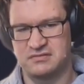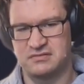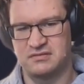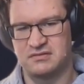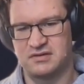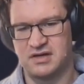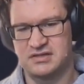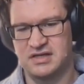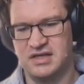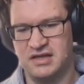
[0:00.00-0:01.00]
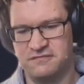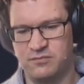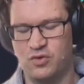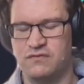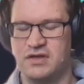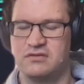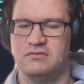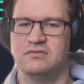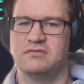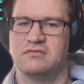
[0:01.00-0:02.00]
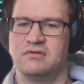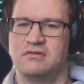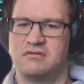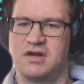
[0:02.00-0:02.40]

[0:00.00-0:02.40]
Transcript: But I said, if moving to